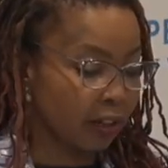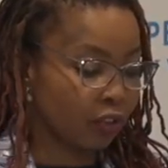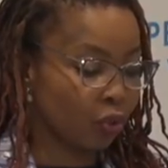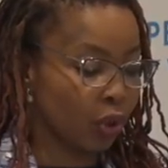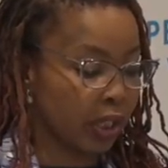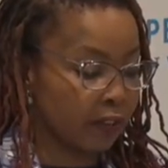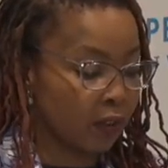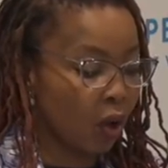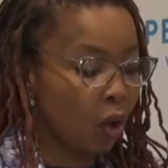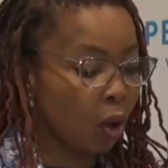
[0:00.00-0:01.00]
students
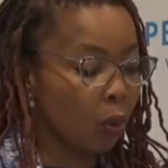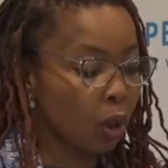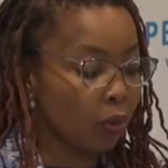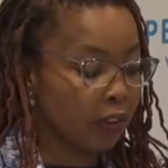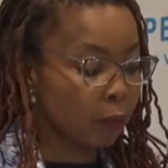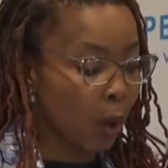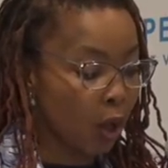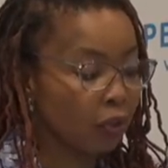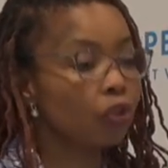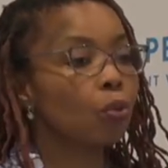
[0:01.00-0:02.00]
who will
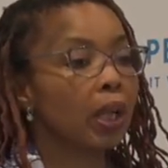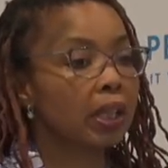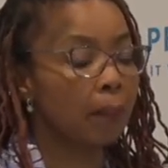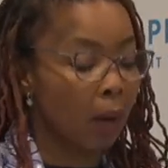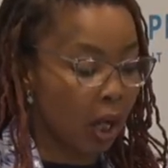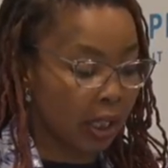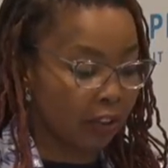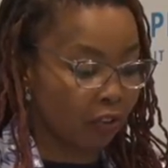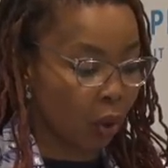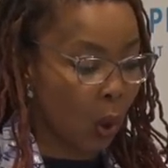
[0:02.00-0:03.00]
respond to what the
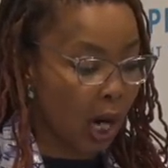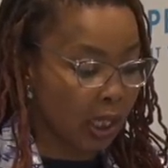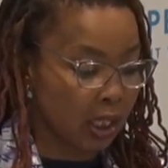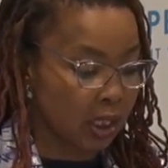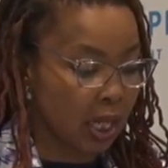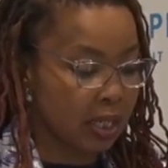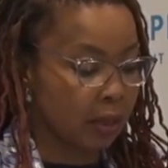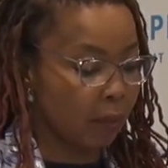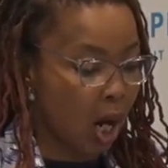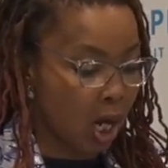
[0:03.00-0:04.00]
market requires,
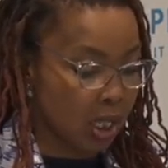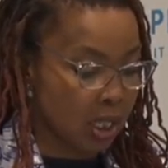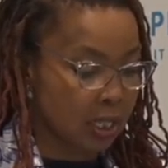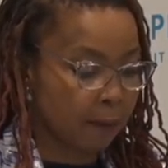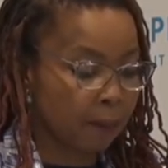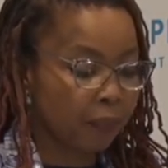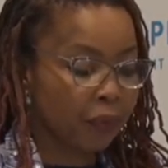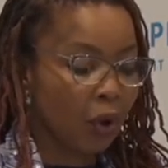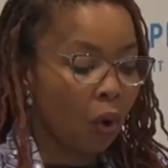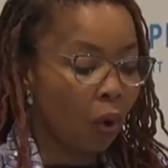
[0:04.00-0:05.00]
demands,
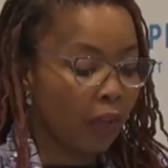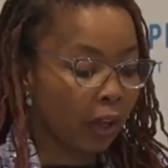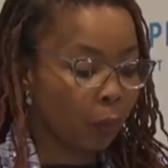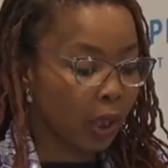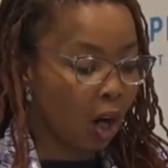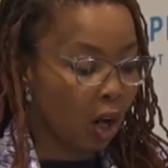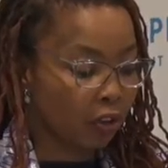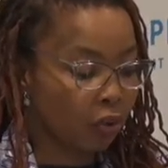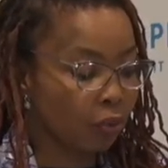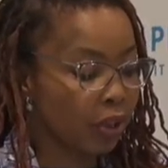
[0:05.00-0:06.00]
or that we are
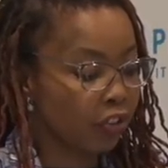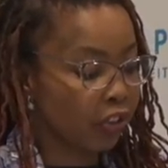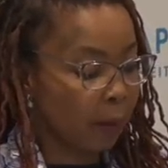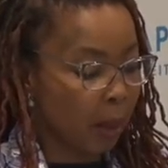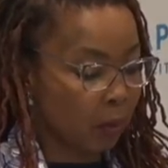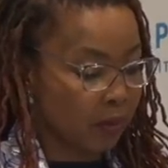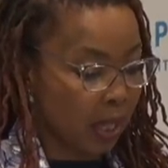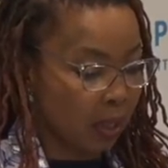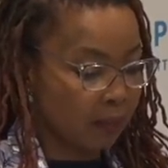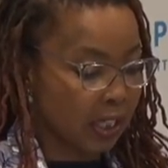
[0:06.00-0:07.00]
to reshape
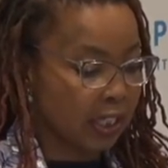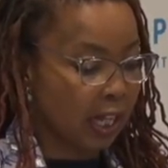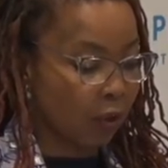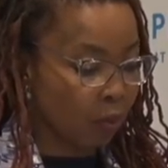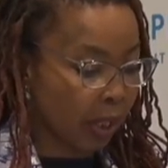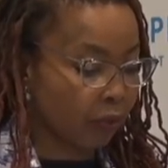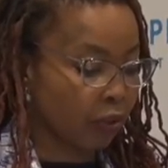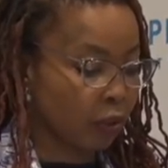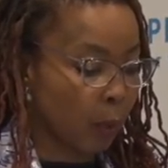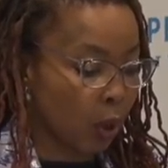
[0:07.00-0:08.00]
ourselves in direct
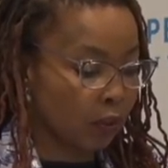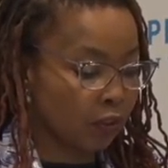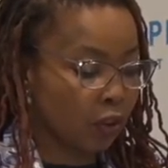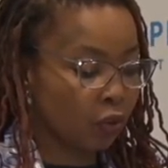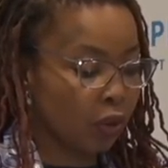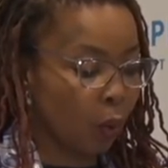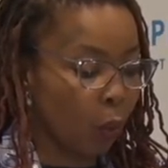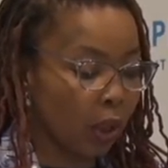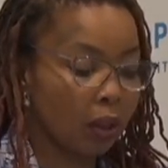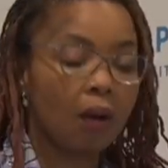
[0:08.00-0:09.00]
response to the
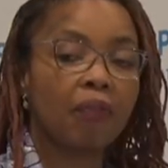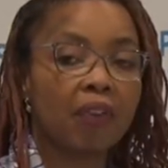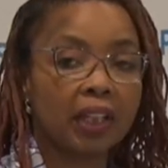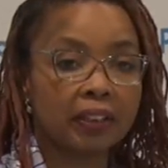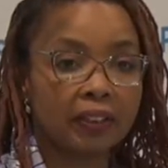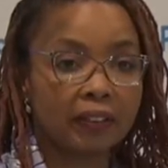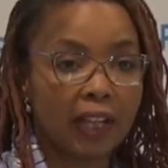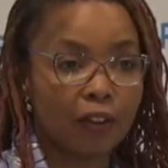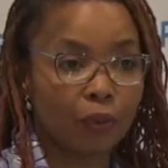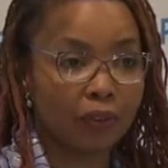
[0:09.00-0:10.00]
will of funders
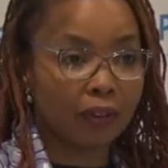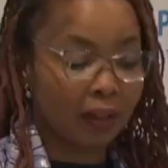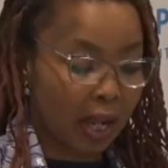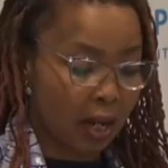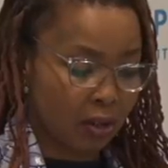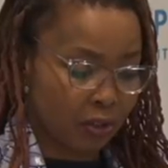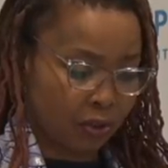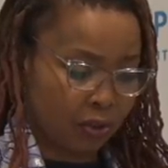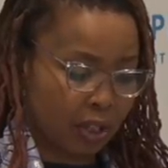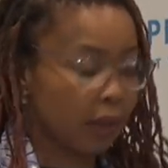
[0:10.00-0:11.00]
and
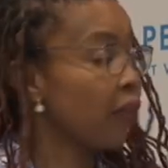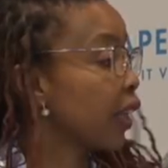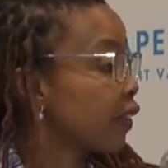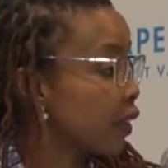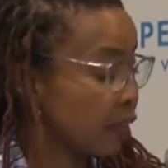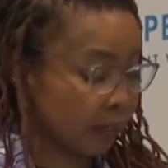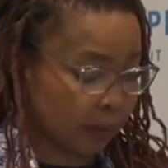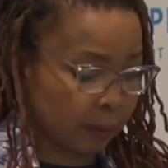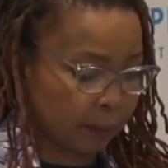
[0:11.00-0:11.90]
investors.